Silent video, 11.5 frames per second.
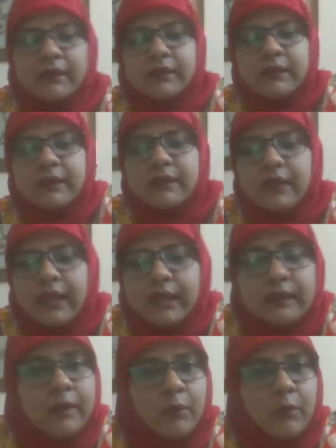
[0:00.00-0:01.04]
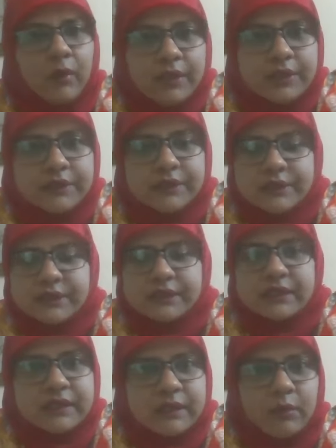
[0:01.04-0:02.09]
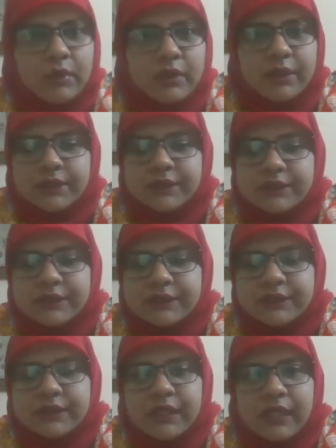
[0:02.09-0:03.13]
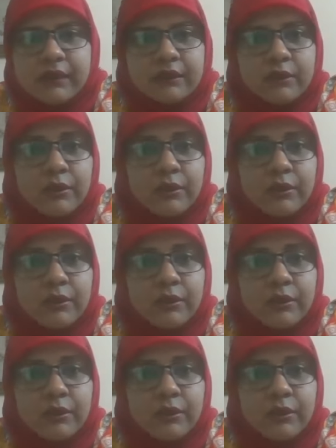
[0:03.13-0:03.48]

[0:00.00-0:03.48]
the advantages, disadvantages, and the